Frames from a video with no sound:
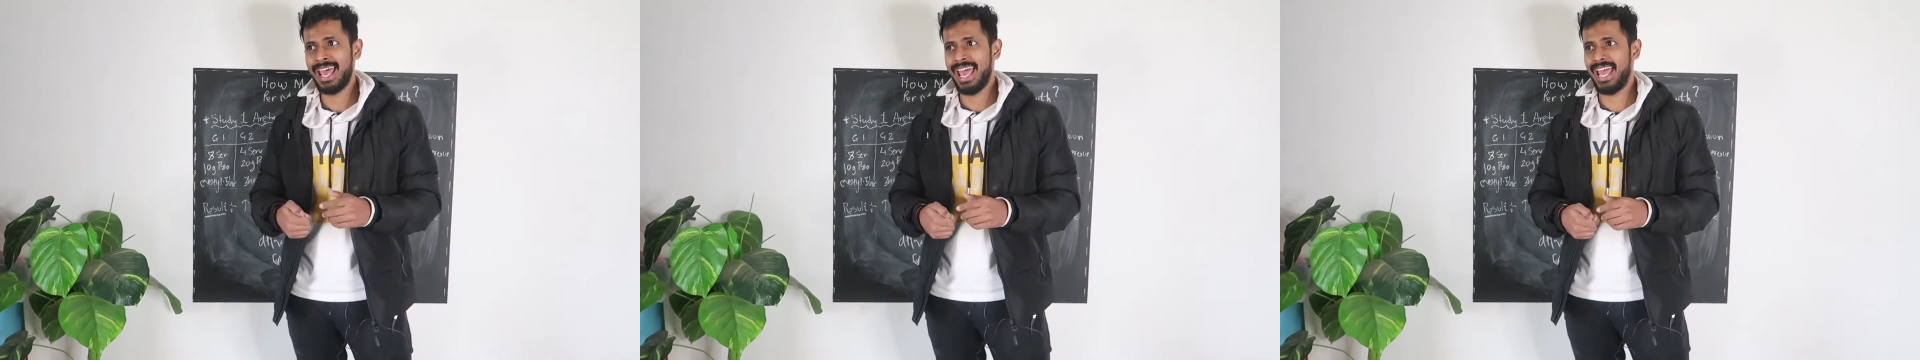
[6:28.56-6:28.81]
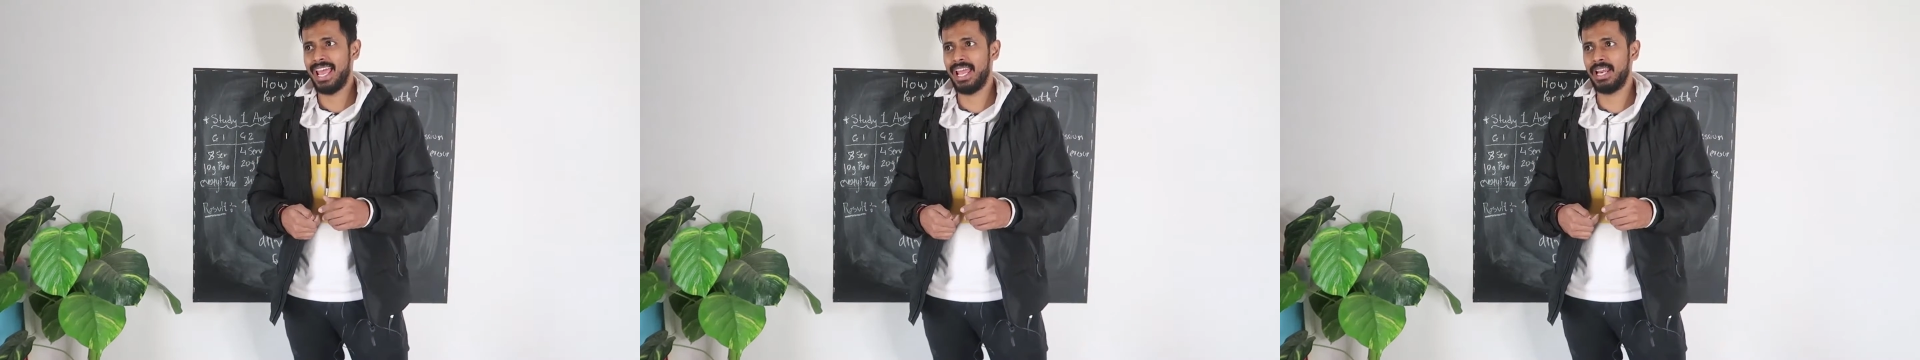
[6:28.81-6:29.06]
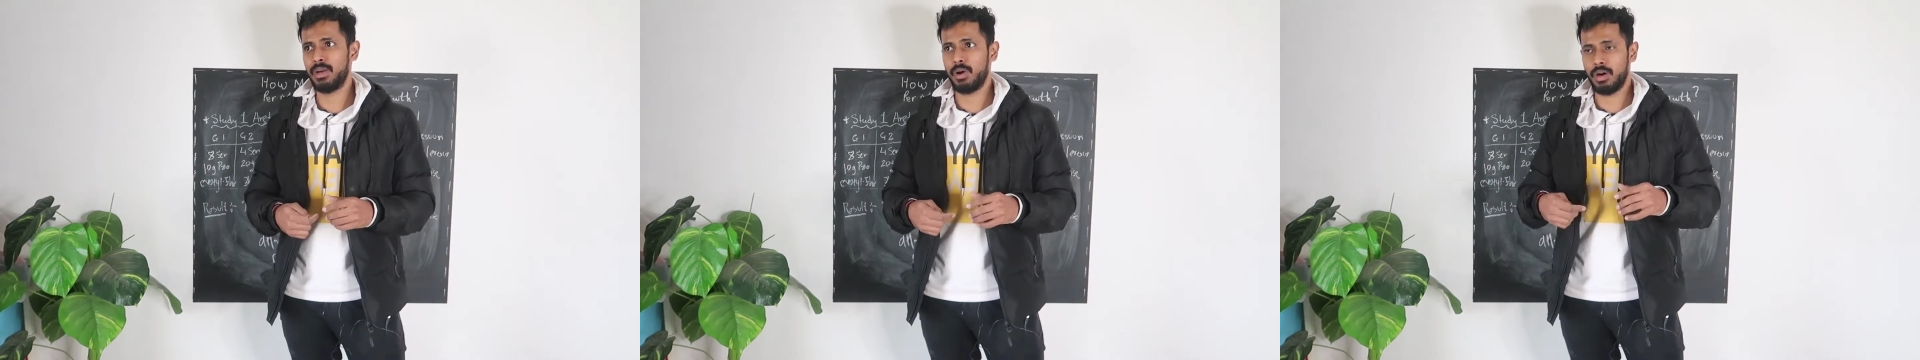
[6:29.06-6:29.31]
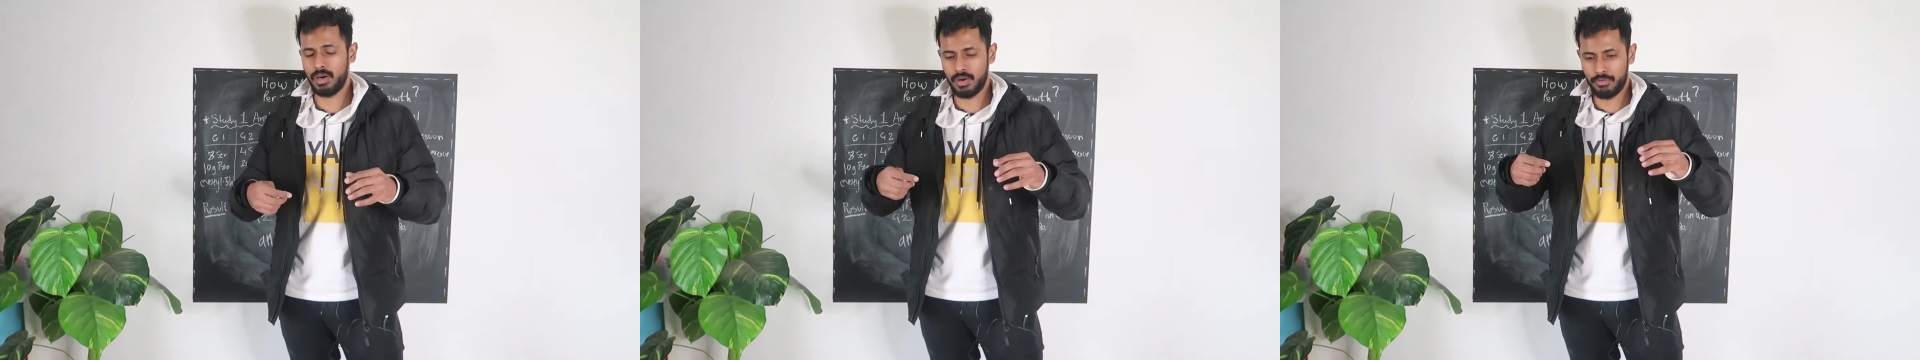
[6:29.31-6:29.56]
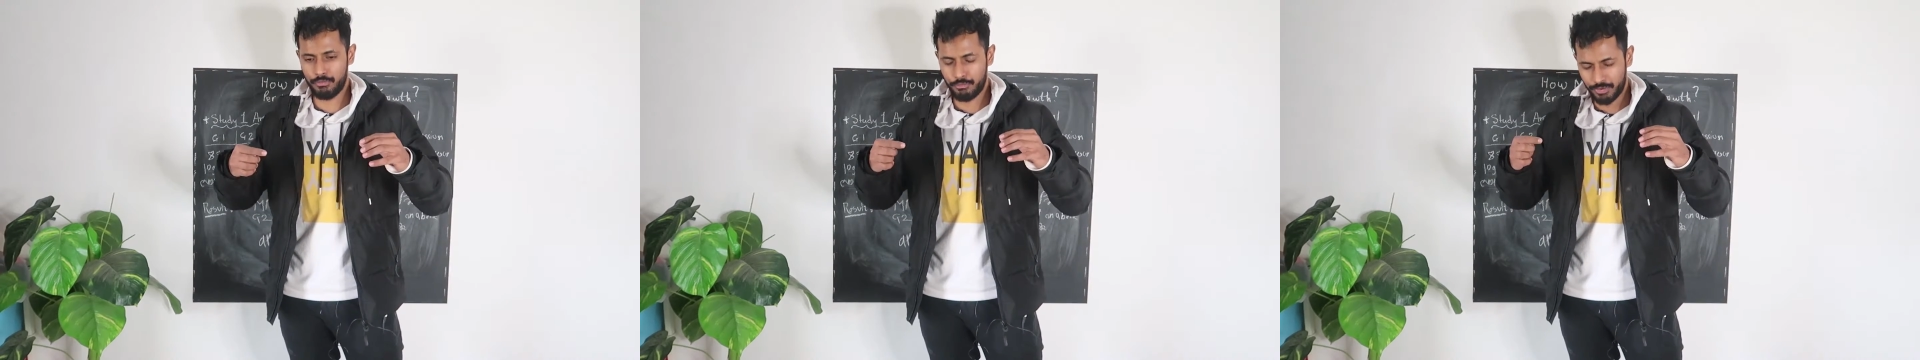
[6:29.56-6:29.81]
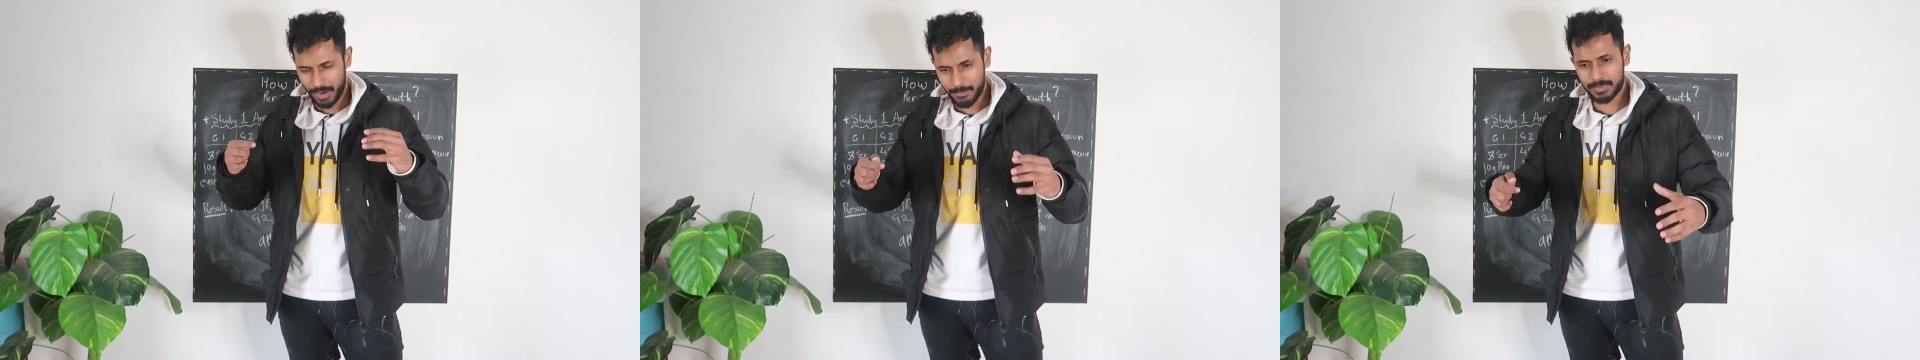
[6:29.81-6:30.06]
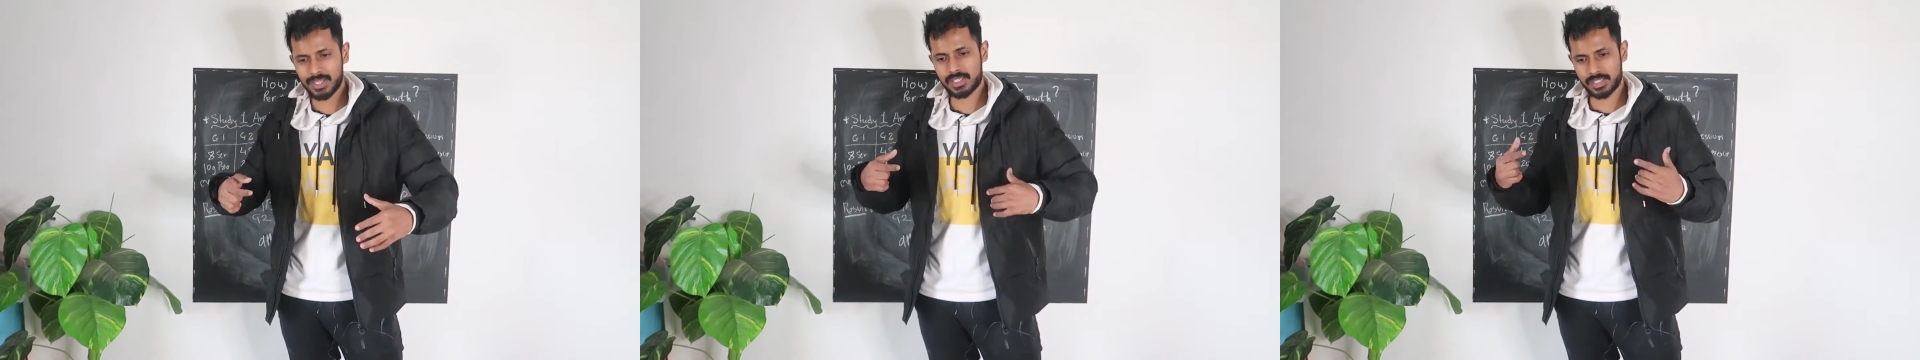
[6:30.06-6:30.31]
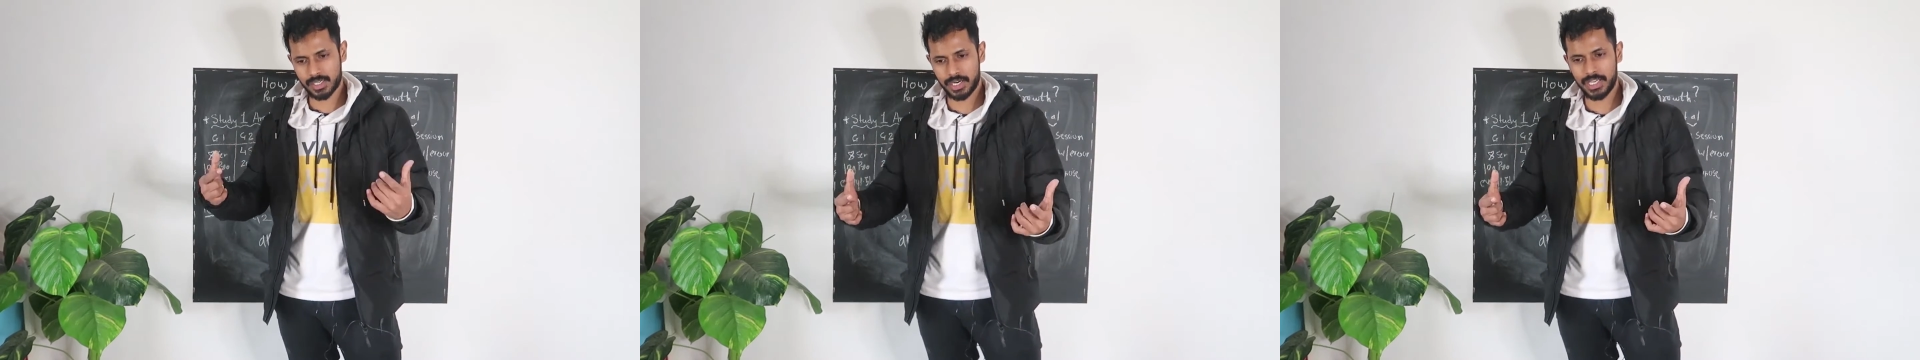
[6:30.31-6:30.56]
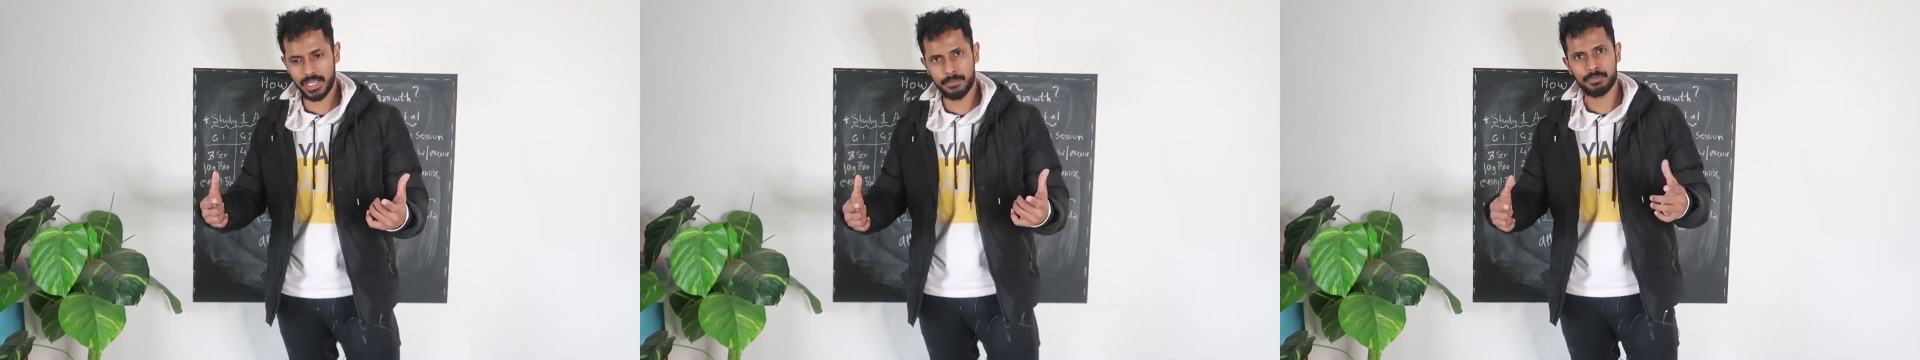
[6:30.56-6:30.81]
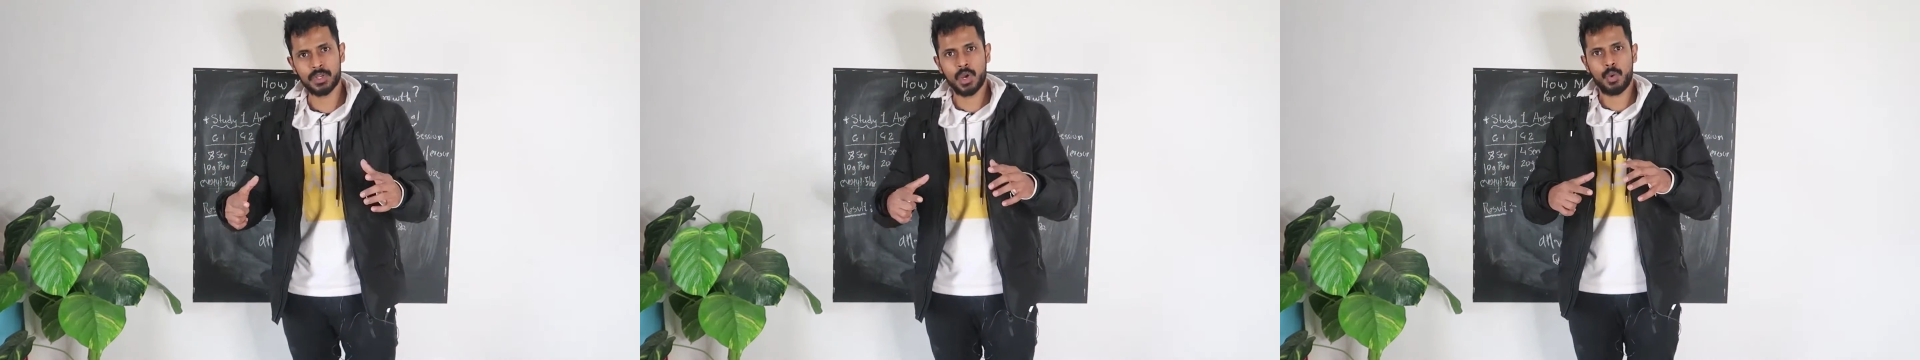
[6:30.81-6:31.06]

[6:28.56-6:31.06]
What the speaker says: and from this study